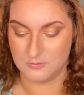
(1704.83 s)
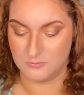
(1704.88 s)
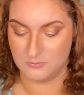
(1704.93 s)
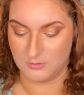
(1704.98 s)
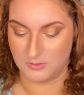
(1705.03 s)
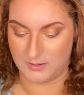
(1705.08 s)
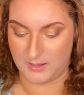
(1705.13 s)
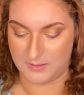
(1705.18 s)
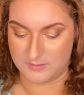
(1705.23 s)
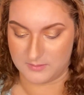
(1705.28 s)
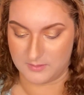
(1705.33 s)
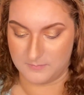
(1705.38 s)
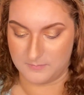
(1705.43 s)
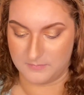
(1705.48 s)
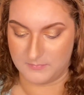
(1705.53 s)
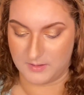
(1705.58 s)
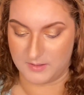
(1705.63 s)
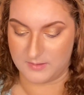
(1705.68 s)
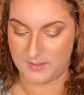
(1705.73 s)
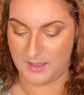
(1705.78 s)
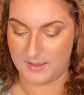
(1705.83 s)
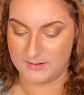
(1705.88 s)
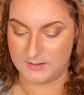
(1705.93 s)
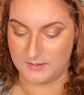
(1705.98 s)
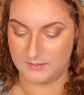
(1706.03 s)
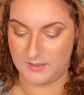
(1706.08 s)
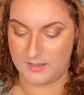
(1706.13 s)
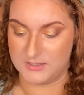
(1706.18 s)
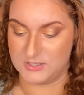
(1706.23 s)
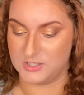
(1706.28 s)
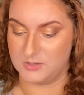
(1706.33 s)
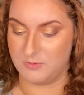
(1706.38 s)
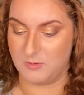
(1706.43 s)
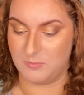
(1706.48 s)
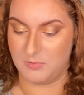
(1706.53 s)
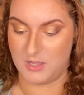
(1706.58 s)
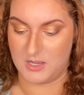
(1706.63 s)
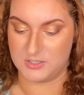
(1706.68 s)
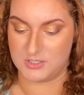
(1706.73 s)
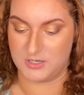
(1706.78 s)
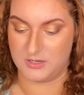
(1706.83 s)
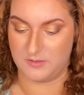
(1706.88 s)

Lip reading: Orgasm because I didn't like shimmery blush,